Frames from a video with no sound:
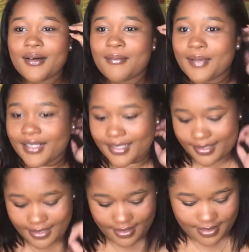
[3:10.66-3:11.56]

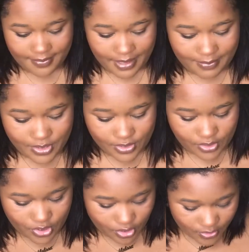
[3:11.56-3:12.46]
But I'm just
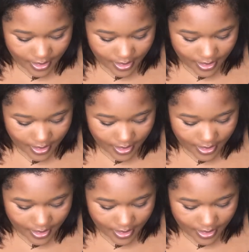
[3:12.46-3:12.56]
gonna show you